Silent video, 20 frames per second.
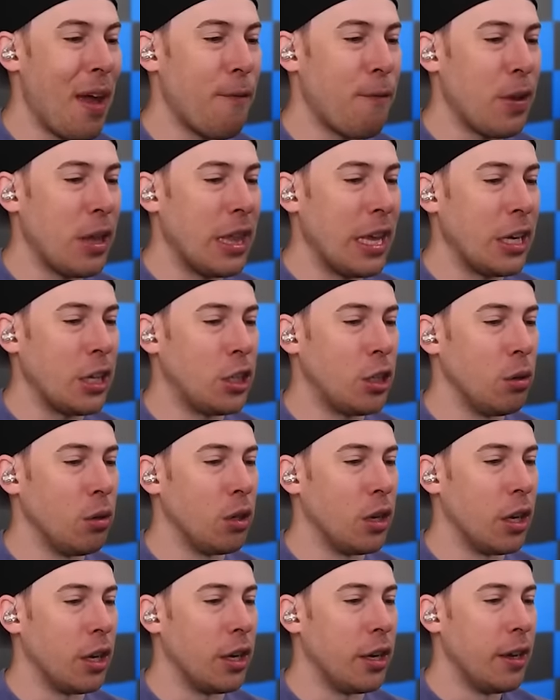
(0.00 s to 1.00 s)
not feeling too
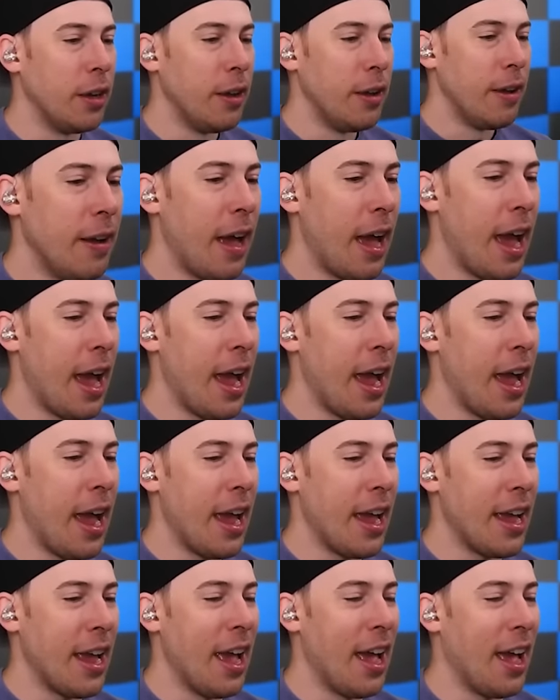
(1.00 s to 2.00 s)
good.
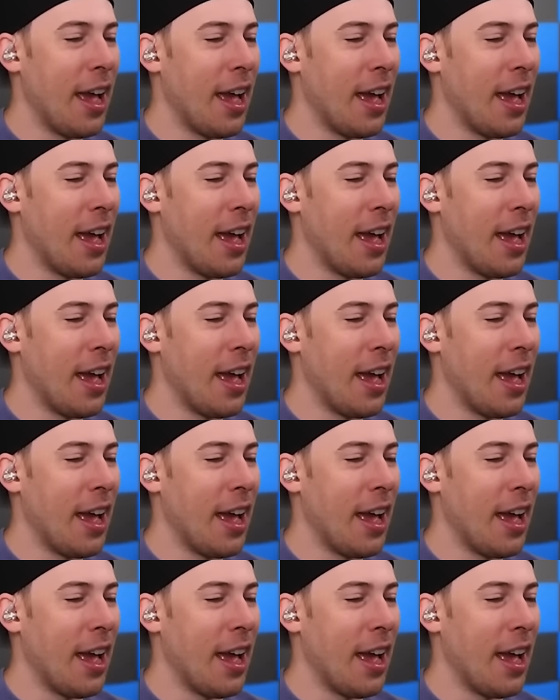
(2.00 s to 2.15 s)
Hey,